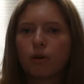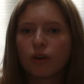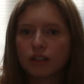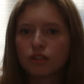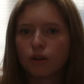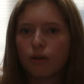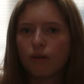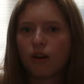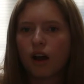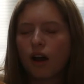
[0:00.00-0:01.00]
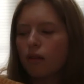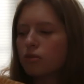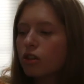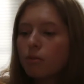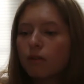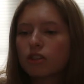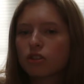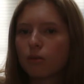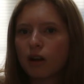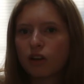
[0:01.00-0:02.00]
parental
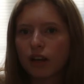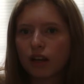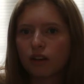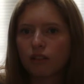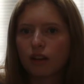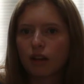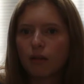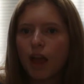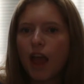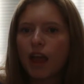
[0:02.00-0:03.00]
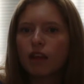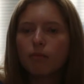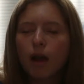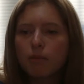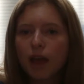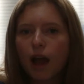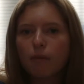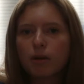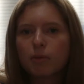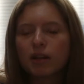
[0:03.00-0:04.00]
supervision while you're handling them. They might be
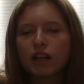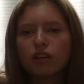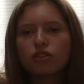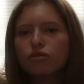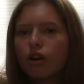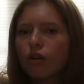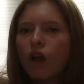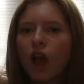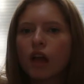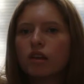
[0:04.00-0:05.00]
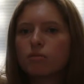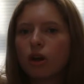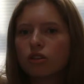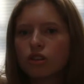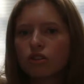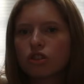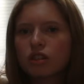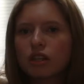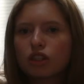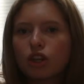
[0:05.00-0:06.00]
happier, because I do know small
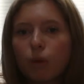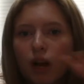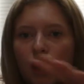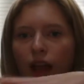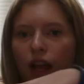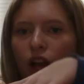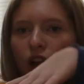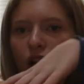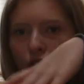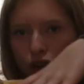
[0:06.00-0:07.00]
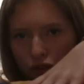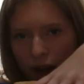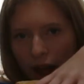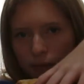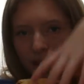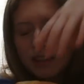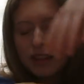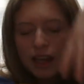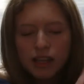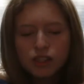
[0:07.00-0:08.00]
children tend to want to like grab
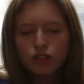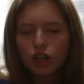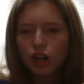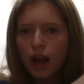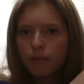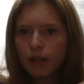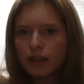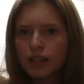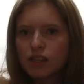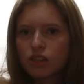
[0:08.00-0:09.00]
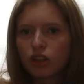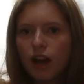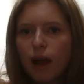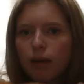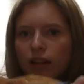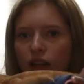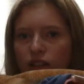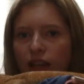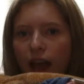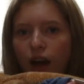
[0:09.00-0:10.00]
like this or grab like this or grab at
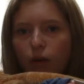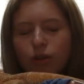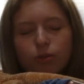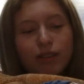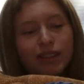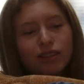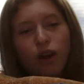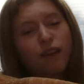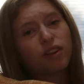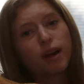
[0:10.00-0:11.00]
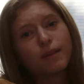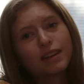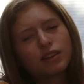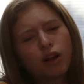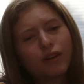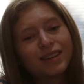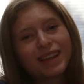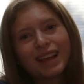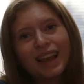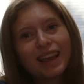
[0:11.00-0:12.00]
their tail, which please don't ever grab at their tail, because
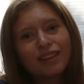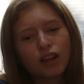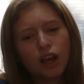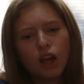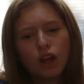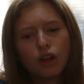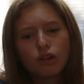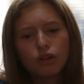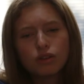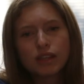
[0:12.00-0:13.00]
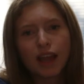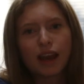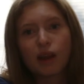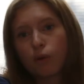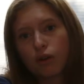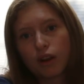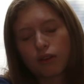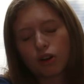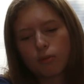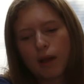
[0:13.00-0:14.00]
they can lose it and it will
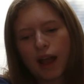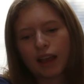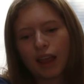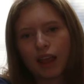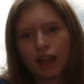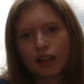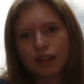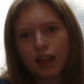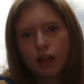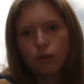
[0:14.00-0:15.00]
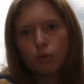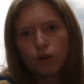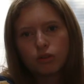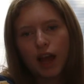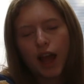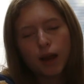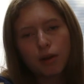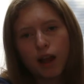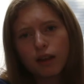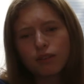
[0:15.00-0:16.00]
never grow back, and they will die
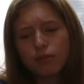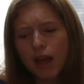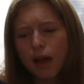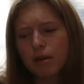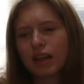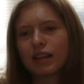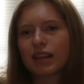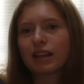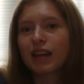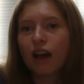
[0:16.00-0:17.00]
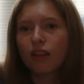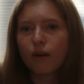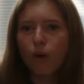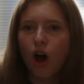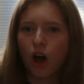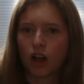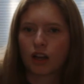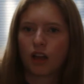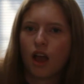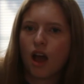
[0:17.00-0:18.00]
probably from that, because that's how they
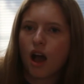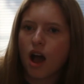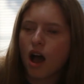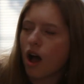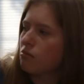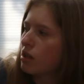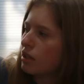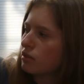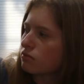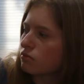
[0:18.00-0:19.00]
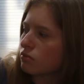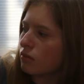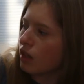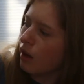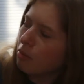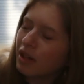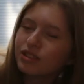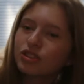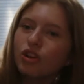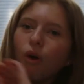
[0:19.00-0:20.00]
walk.
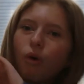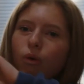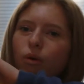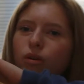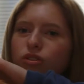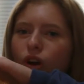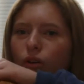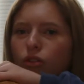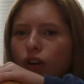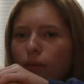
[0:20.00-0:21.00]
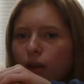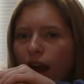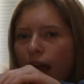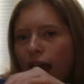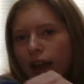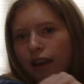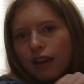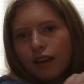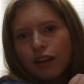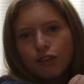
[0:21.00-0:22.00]
But don't grab their
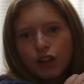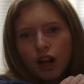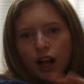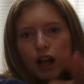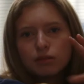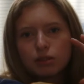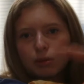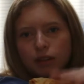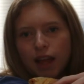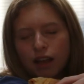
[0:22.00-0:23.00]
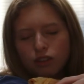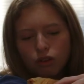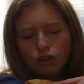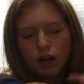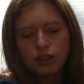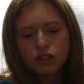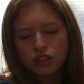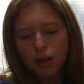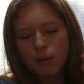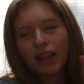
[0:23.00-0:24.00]
head if they're not comfortable with that. Don't grab their
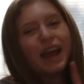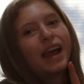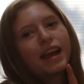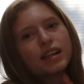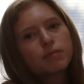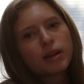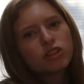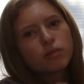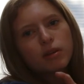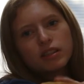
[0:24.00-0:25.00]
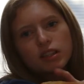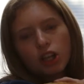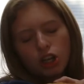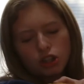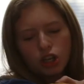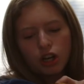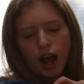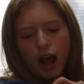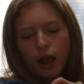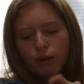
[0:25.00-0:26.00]
stomach, especially because of their third
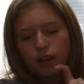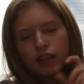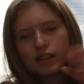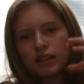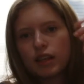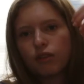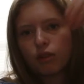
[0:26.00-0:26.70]
eye where they see